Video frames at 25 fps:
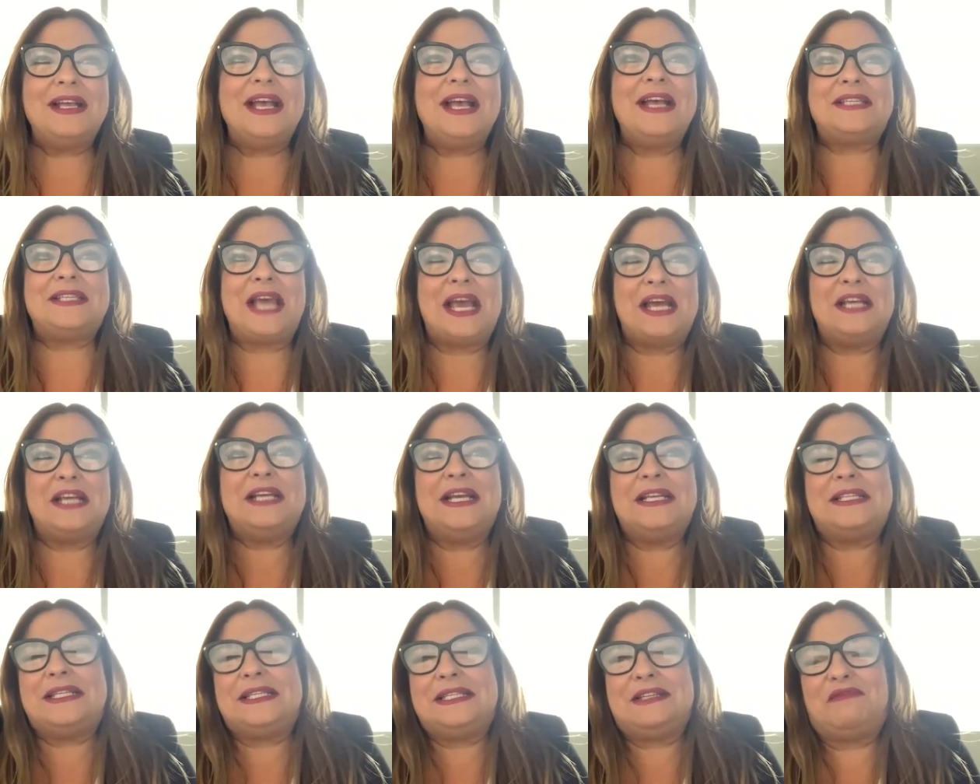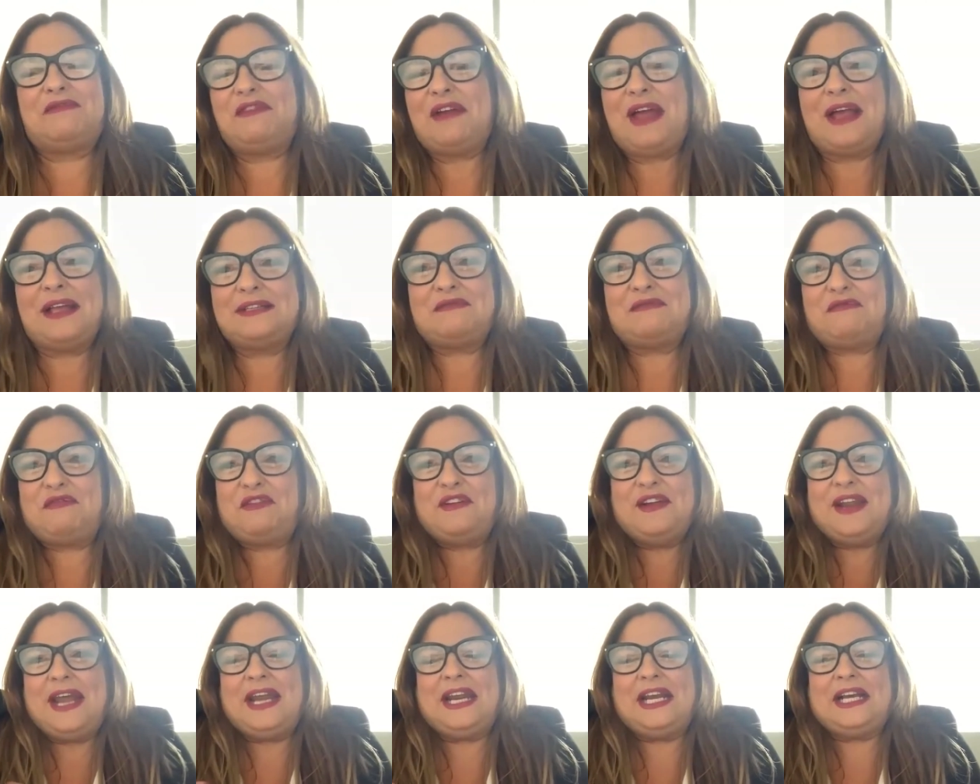It's it's as
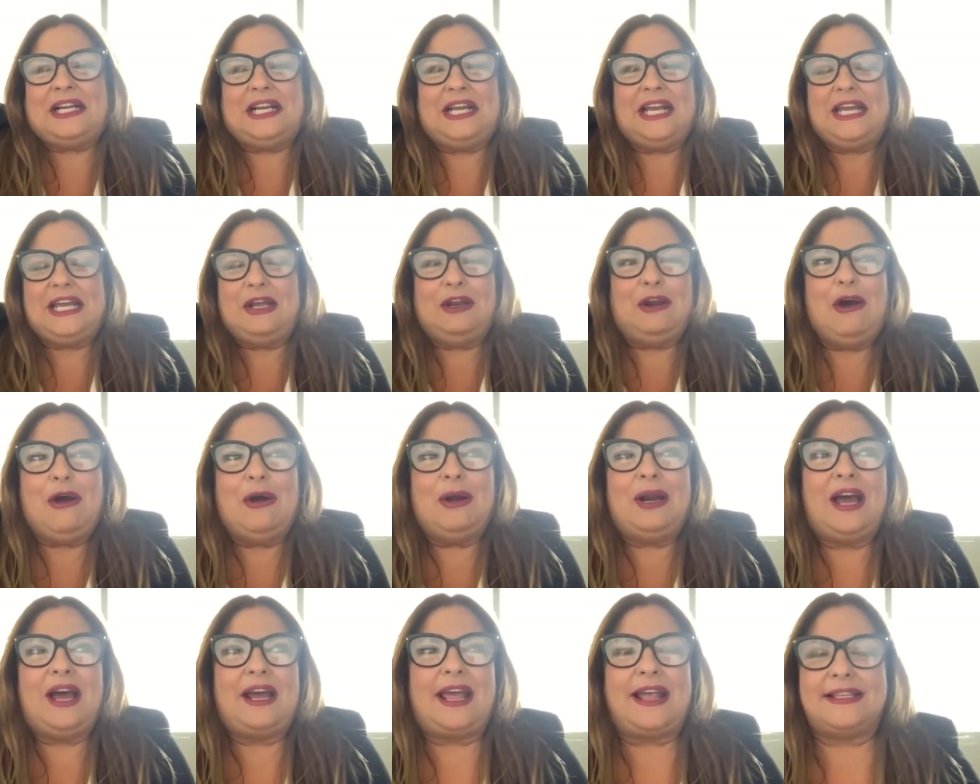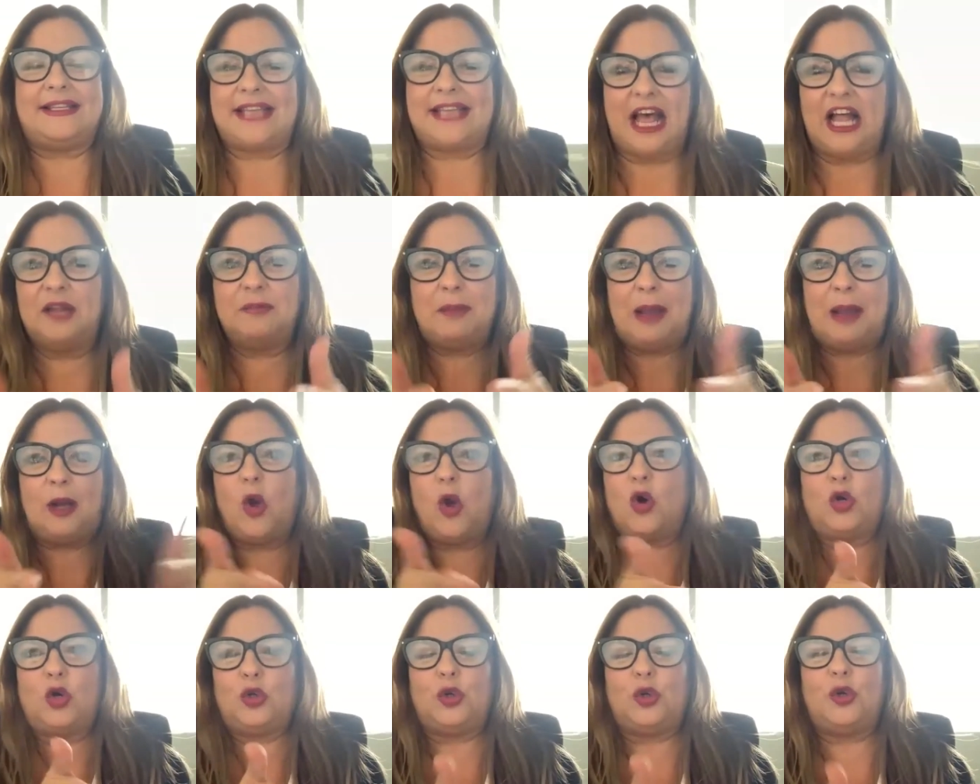phonetically, you know, like it's Elma
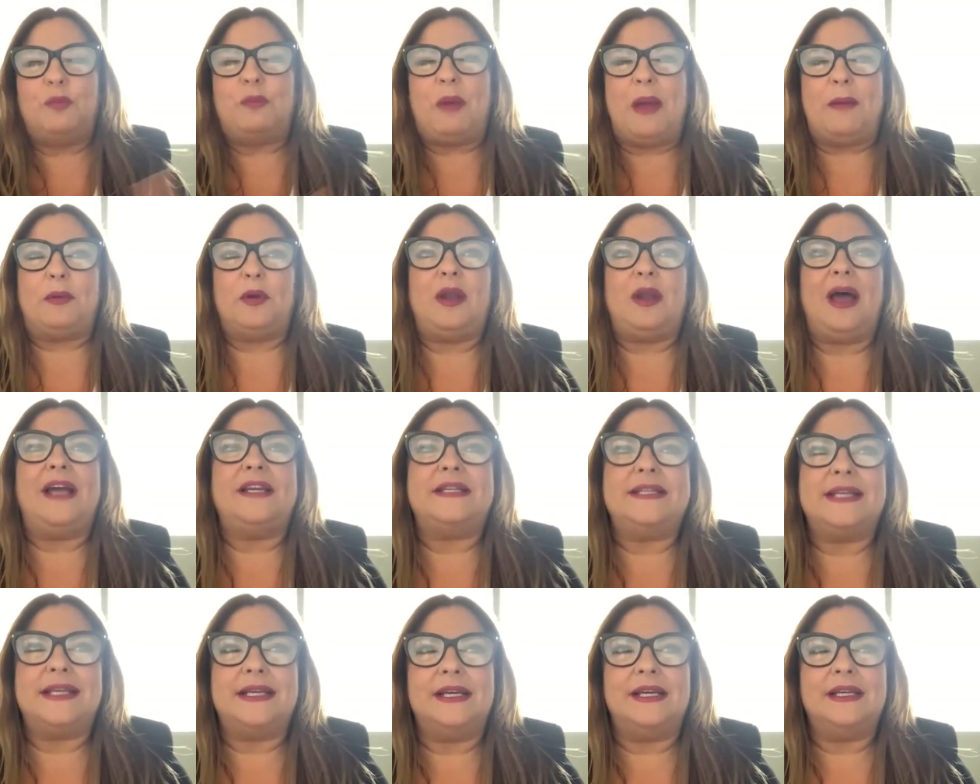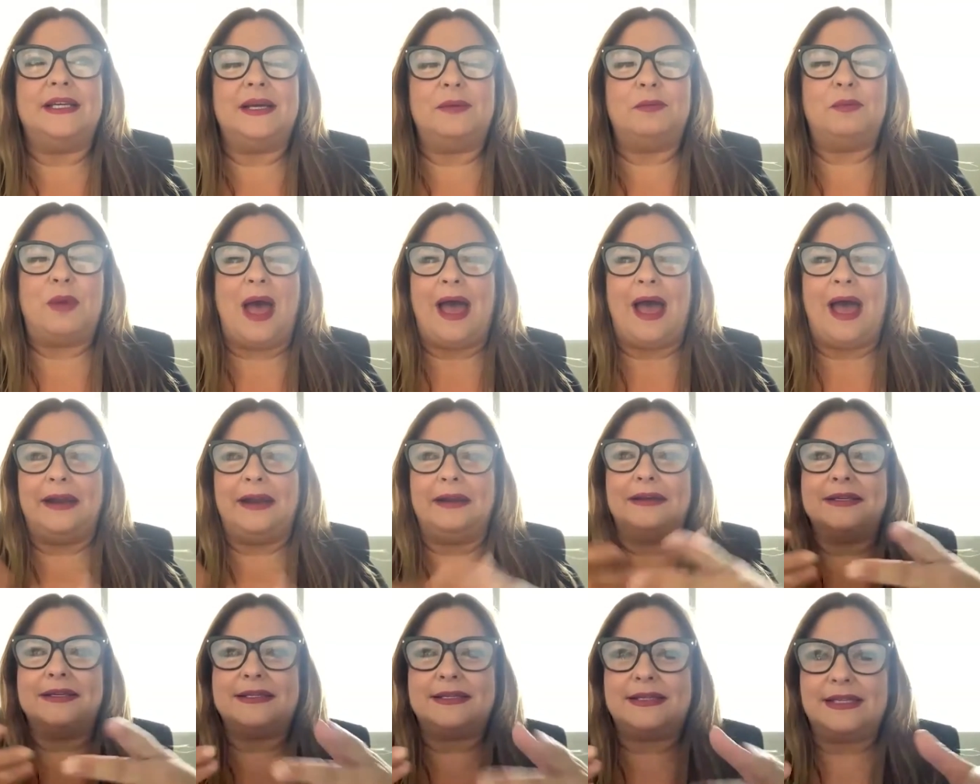Loglu. People like to add
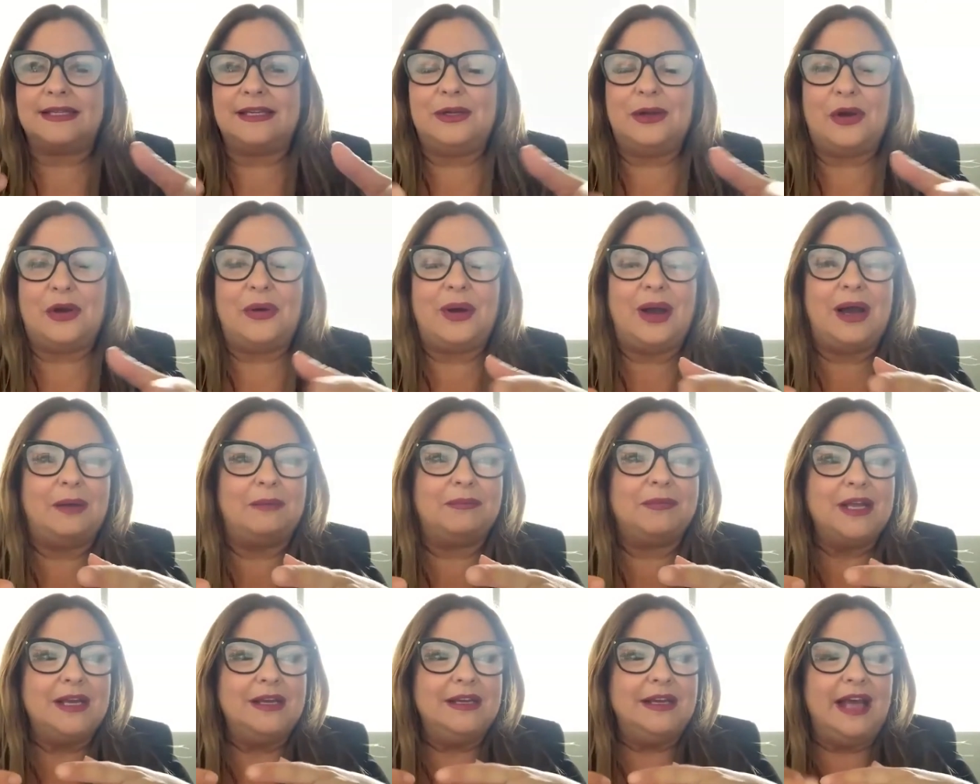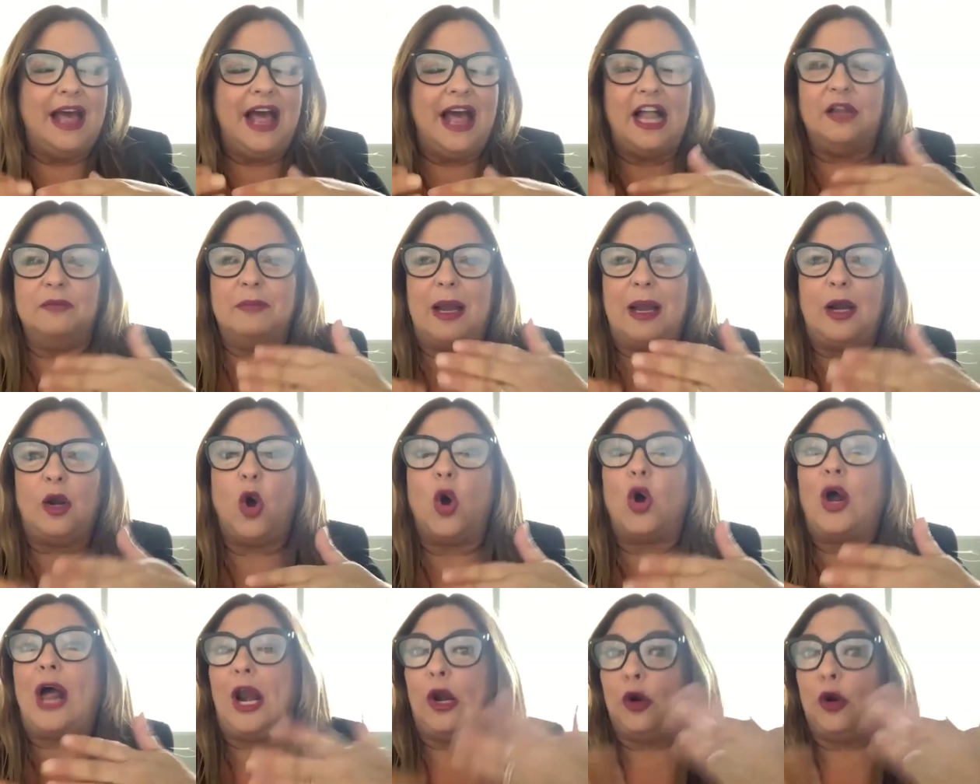a, you know, um, Elma
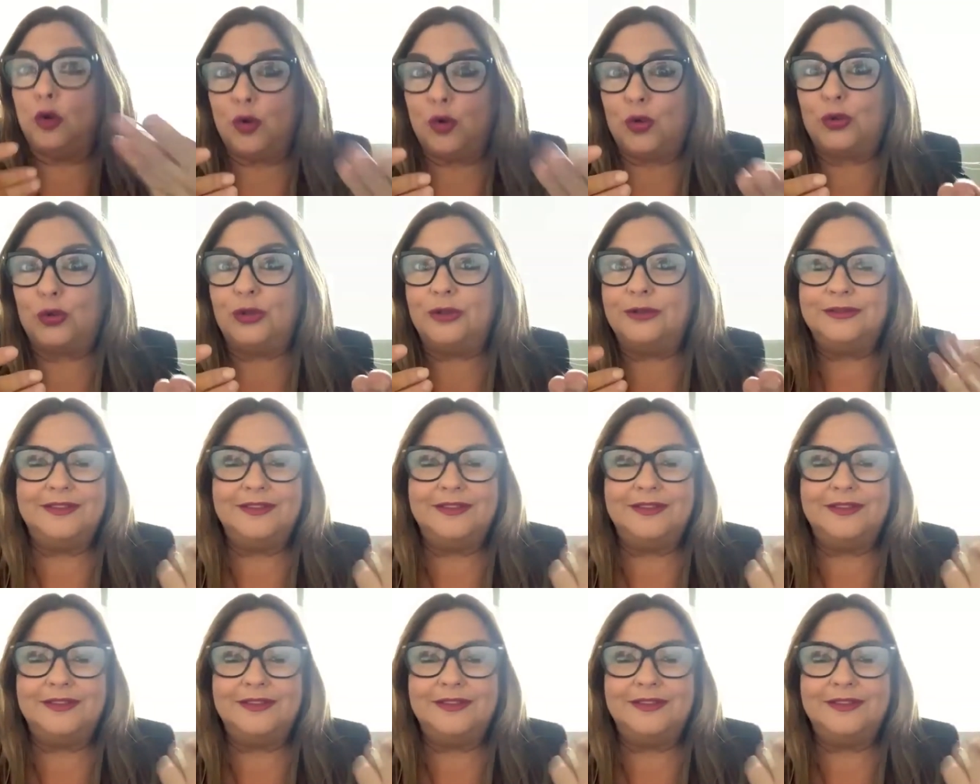Logalu,